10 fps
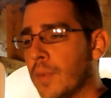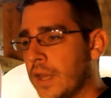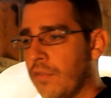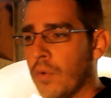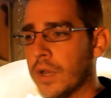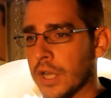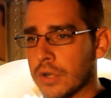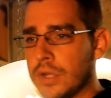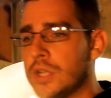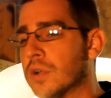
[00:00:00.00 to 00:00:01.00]
you might even want to
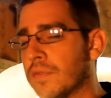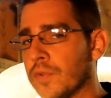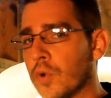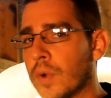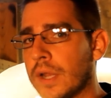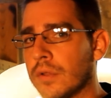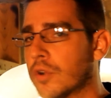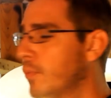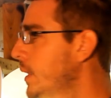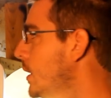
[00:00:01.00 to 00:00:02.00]
increase your flow rate a
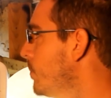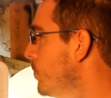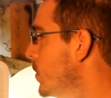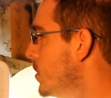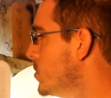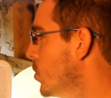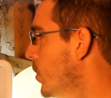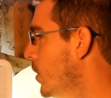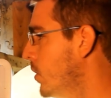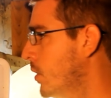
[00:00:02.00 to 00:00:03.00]
little bit
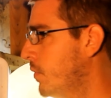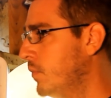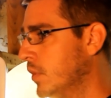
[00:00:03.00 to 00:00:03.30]
so that the,